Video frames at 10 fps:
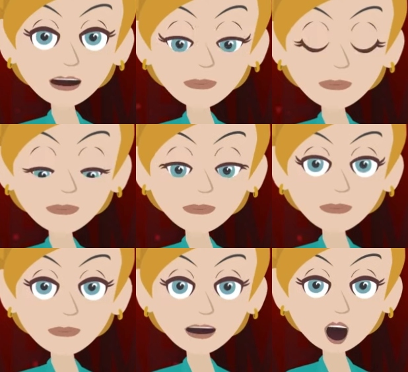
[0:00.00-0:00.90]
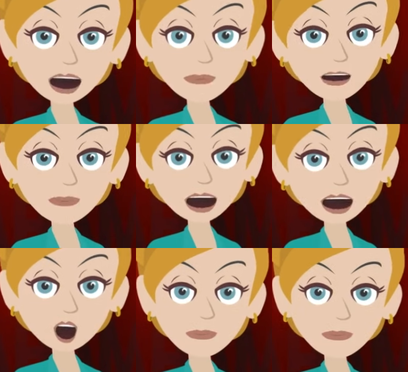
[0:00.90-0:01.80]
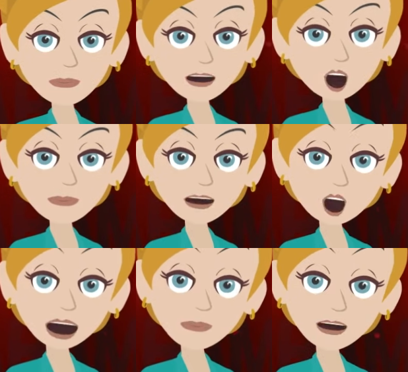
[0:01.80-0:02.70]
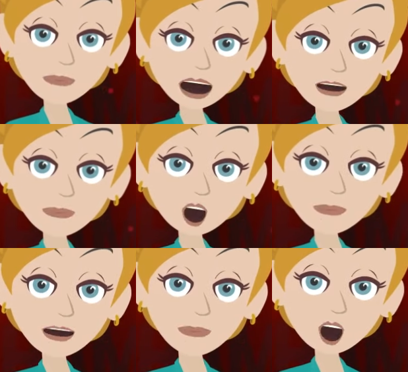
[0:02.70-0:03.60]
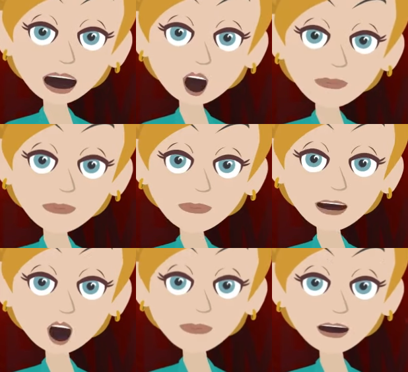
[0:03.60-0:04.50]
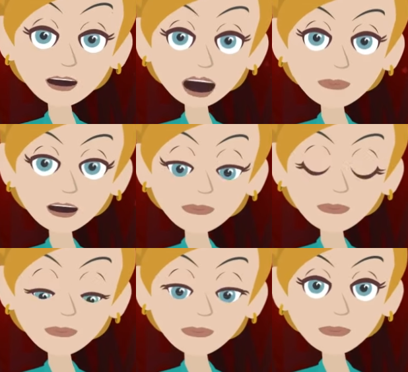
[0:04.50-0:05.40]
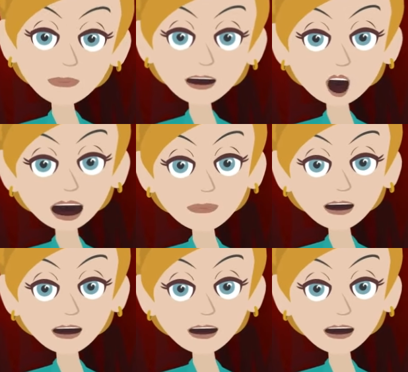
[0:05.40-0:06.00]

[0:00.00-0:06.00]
brass coupling down in the hole. It is bounced this way, which means the mirror is reflecting it back.